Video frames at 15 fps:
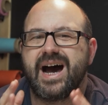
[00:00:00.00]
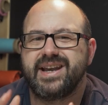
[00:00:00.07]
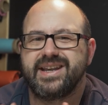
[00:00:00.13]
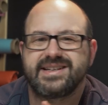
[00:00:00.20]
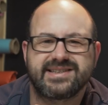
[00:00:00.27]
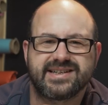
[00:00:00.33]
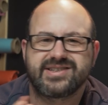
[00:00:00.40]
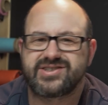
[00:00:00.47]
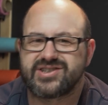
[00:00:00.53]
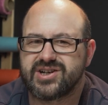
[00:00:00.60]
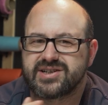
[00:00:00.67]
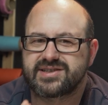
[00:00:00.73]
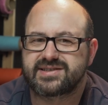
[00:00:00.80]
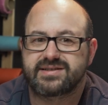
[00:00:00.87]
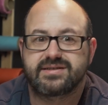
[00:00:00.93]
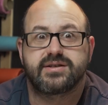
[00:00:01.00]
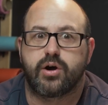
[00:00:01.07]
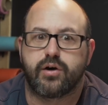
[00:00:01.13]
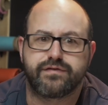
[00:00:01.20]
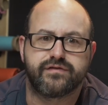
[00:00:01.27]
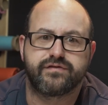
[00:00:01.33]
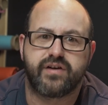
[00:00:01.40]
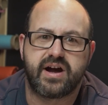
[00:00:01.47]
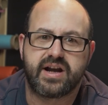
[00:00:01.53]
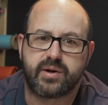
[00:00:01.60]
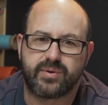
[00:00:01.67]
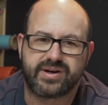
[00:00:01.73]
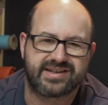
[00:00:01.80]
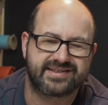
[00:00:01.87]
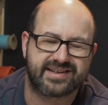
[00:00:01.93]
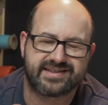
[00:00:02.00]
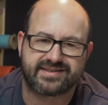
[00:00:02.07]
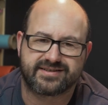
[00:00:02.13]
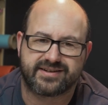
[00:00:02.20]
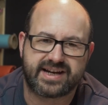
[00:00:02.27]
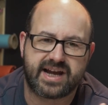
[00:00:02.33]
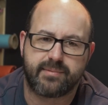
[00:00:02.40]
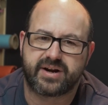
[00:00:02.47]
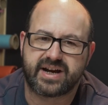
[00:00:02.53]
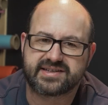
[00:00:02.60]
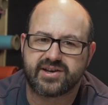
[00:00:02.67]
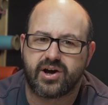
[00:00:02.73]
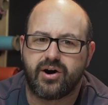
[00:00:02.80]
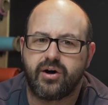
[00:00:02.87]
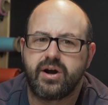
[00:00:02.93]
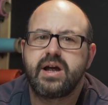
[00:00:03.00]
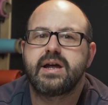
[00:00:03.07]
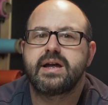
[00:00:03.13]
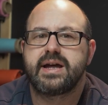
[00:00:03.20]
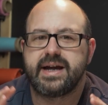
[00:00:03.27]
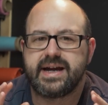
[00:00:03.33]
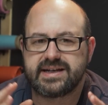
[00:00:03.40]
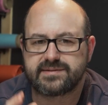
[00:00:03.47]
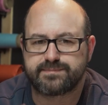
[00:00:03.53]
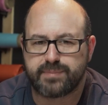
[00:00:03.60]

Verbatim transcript: And this is just, you often find it when your sensory camera gets hot, it's